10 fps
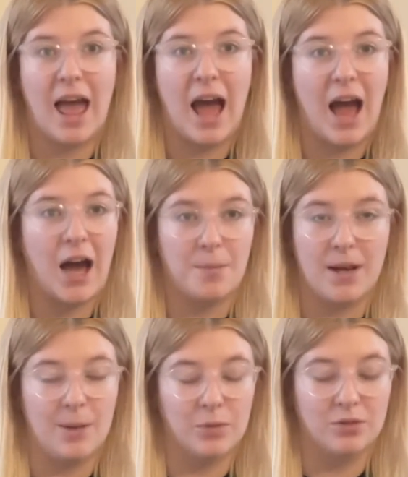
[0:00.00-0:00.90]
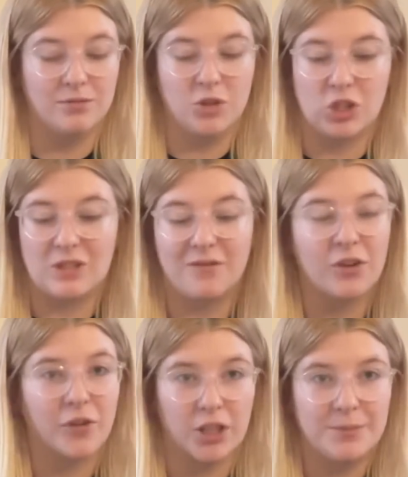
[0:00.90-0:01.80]
on my nipple just for
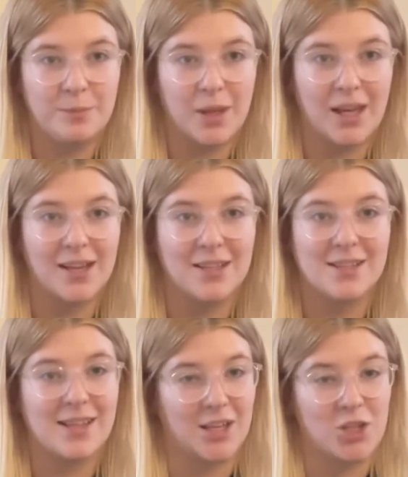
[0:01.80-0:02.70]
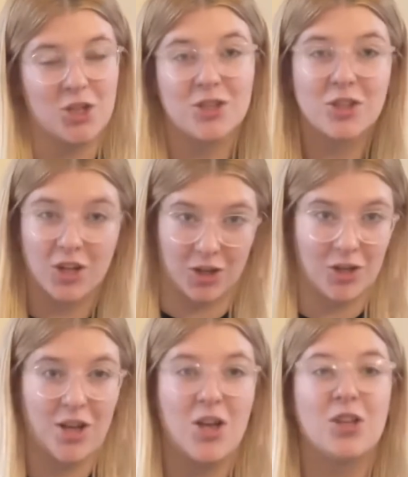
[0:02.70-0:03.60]
fun, because that's just her.
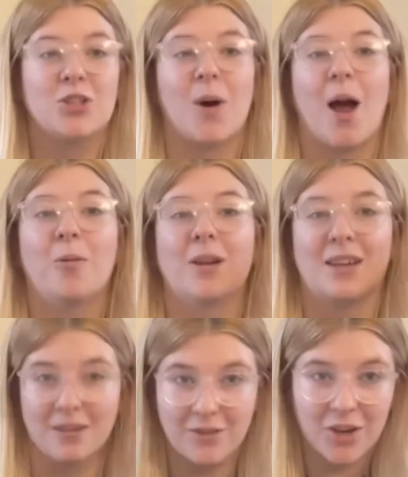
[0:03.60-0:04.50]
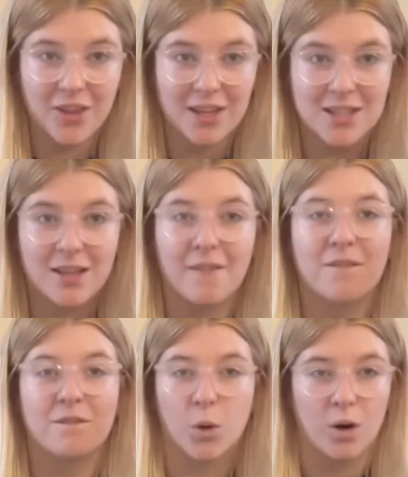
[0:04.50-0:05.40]
So I will give her this
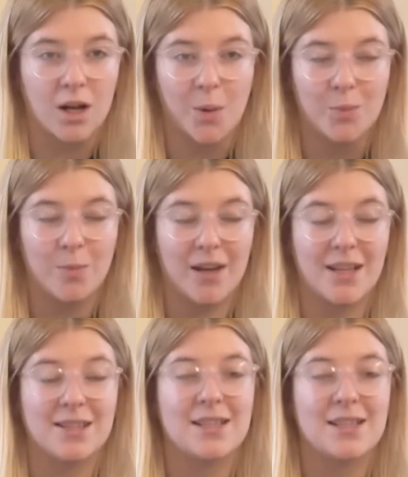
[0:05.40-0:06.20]
for a couple minutes